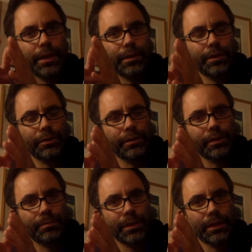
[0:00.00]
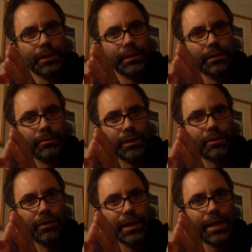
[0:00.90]
And then there's something that we
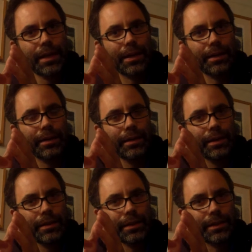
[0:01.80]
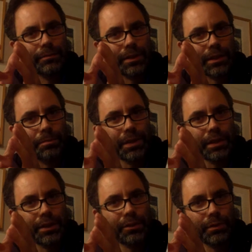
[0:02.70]
call a head that seems like a
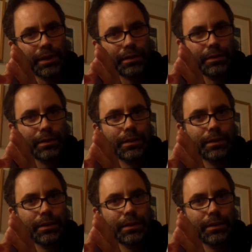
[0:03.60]
big unit.